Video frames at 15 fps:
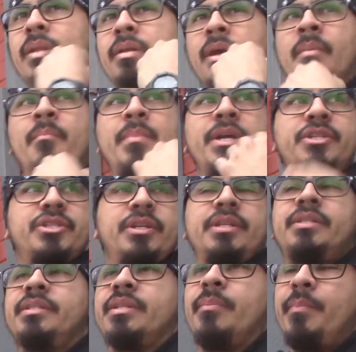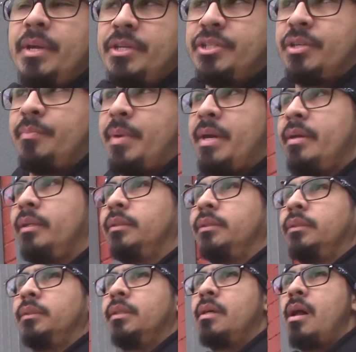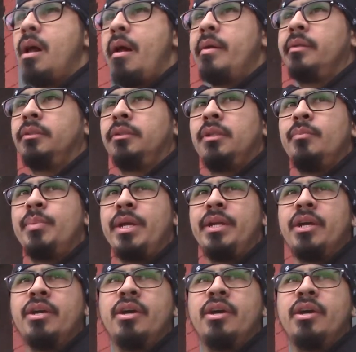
A mission. This is a mission, man. Being a